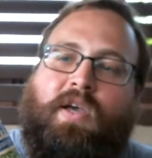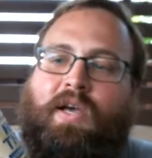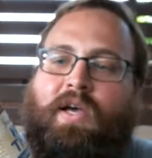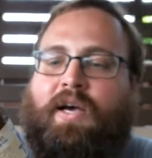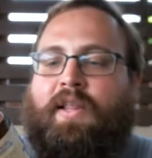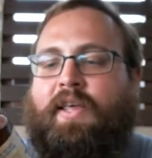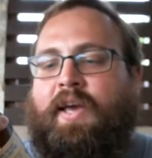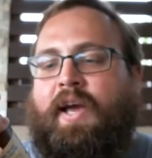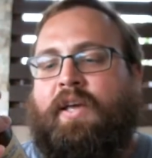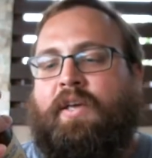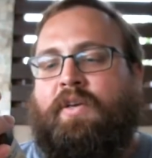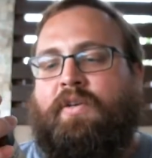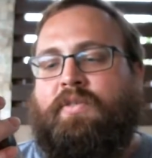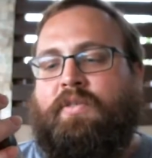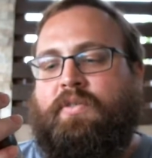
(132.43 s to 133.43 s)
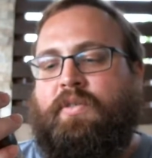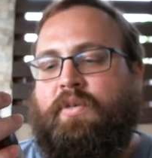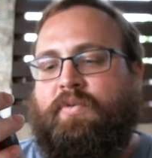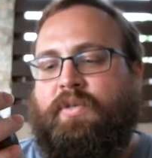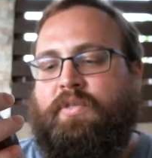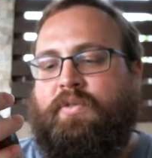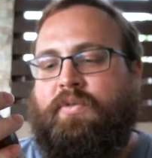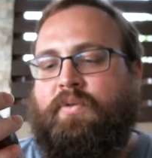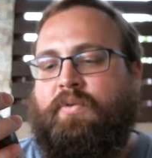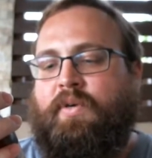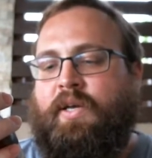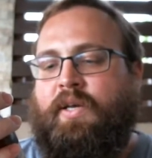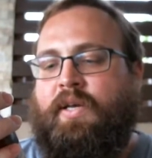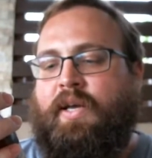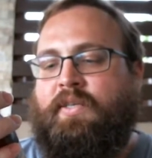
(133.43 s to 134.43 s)
The 8 uses the Crystal
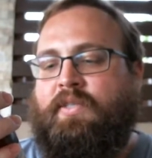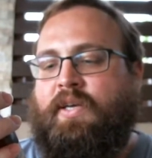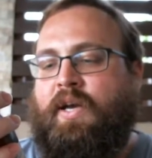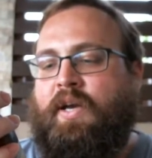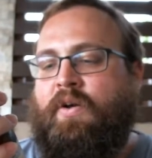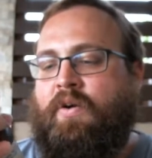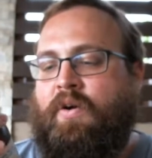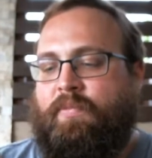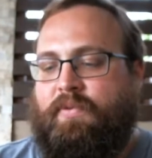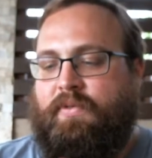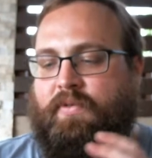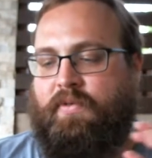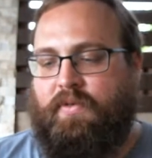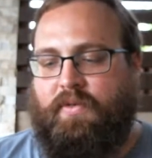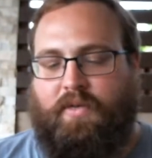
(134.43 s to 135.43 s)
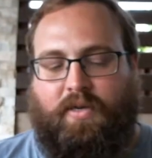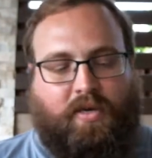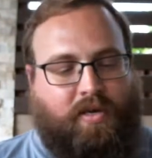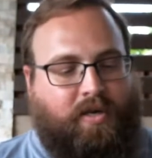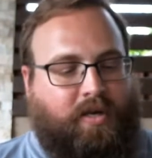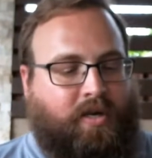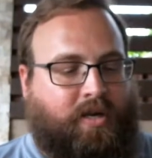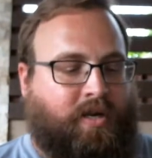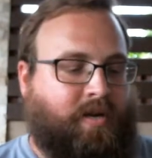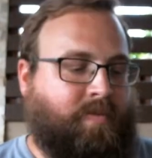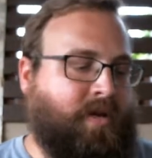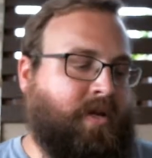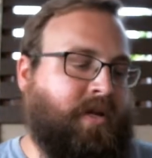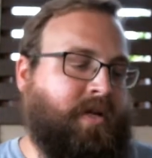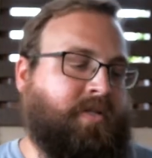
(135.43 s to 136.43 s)
and Cascade hops,
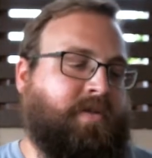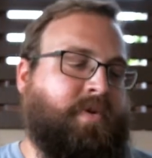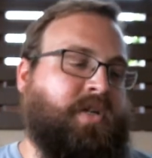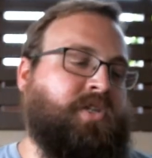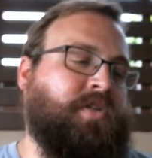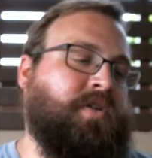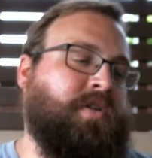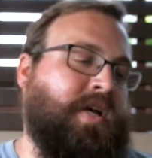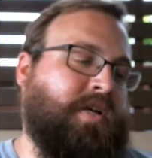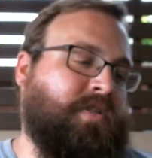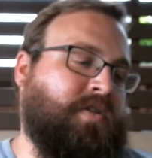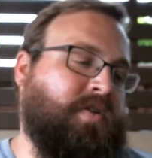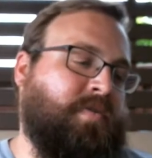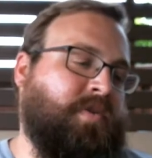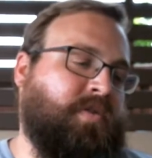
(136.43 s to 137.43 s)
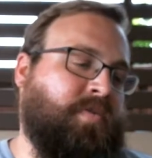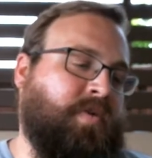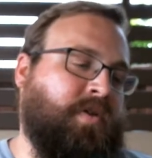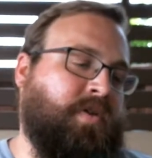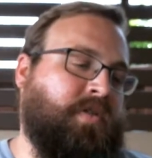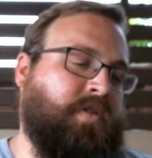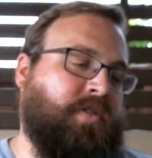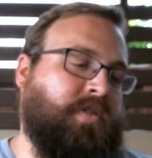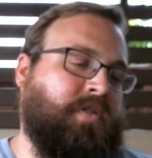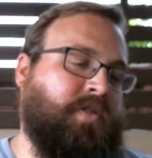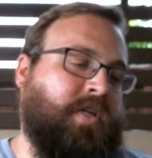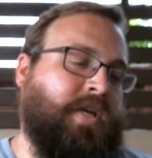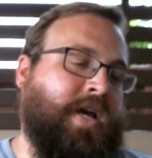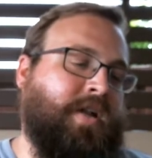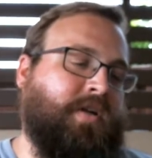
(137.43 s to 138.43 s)
and as I mentioned last time, this one uses
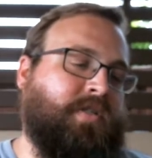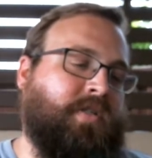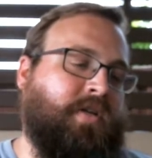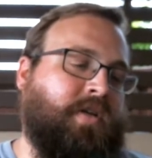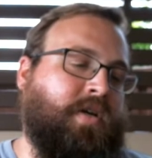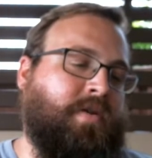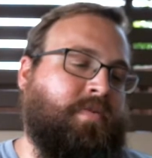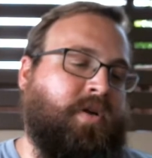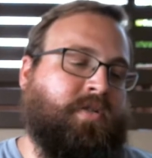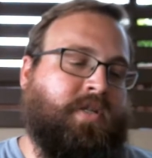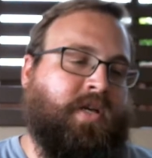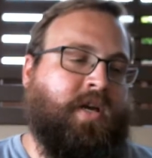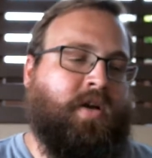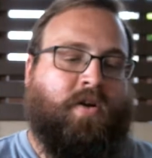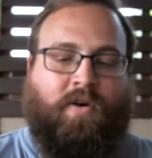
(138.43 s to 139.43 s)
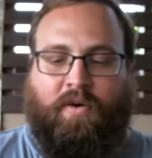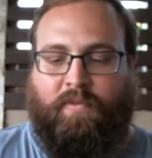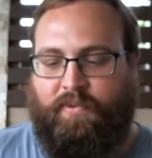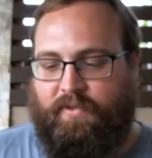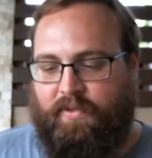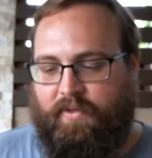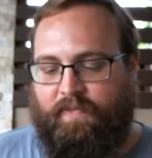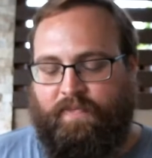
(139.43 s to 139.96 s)
the Galaxy and Mosaic hops.